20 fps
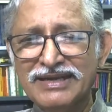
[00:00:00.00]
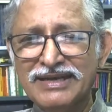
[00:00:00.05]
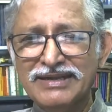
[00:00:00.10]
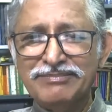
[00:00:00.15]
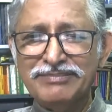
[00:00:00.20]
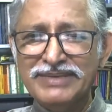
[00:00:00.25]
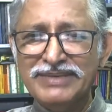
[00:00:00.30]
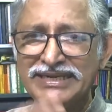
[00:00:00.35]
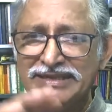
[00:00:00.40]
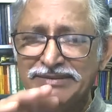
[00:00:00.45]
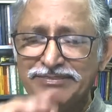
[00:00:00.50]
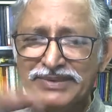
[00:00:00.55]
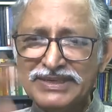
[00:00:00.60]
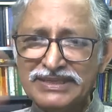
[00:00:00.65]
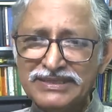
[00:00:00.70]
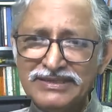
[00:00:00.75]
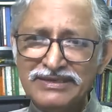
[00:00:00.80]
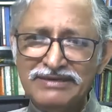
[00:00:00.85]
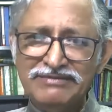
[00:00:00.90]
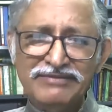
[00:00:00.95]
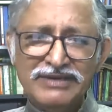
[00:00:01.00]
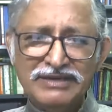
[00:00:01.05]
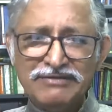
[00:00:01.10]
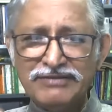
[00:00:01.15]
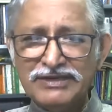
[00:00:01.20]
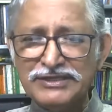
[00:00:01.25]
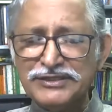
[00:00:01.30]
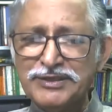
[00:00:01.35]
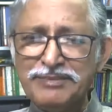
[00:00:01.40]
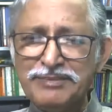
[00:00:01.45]
and many brethren were
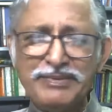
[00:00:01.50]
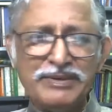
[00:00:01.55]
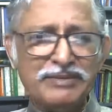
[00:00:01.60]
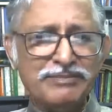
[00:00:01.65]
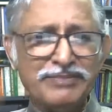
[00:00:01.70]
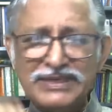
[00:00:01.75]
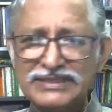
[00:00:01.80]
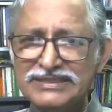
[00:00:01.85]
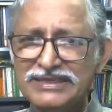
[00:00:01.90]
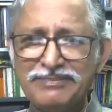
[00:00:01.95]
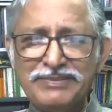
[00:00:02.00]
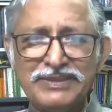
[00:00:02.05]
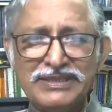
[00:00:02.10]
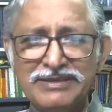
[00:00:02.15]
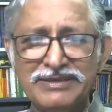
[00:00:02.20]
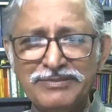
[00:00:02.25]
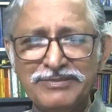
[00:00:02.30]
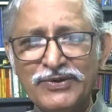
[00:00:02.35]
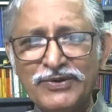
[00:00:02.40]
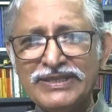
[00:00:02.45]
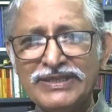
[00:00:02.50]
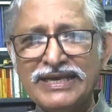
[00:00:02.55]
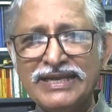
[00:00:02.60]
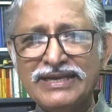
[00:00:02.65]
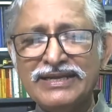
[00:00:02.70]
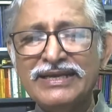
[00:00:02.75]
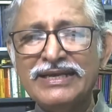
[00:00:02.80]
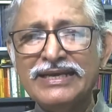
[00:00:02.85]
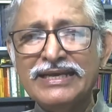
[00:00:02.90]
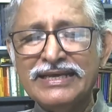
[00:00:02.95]
worshipping Prajapati more
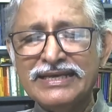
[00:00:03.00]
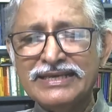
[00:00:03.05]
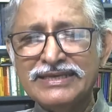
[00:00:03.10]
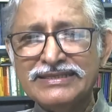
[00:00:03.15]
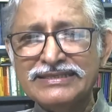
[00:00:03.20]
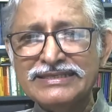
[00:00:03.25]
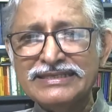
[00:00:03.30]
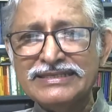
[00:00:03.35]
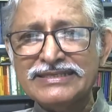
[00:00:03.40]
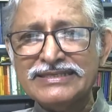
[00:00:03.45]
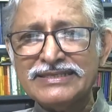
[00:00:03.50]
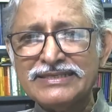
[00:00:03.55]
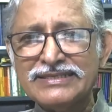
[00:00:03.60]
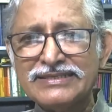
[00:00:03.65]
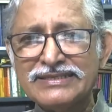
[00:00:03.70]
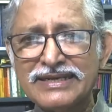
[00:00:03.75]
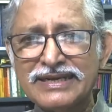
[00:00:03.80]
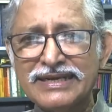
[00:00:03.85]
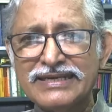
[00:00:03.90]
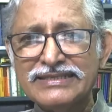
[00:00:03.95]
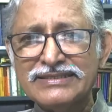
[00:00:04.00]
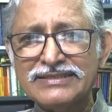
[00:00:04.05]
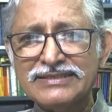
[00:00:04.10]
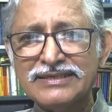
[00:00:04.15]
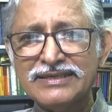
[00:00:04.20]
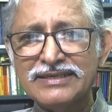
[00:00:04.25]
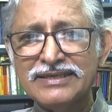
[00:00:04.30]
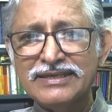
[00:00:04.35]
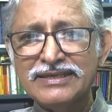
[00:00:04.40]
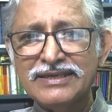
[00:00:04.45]
than Jesus
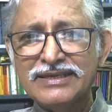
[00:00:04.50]
Christ.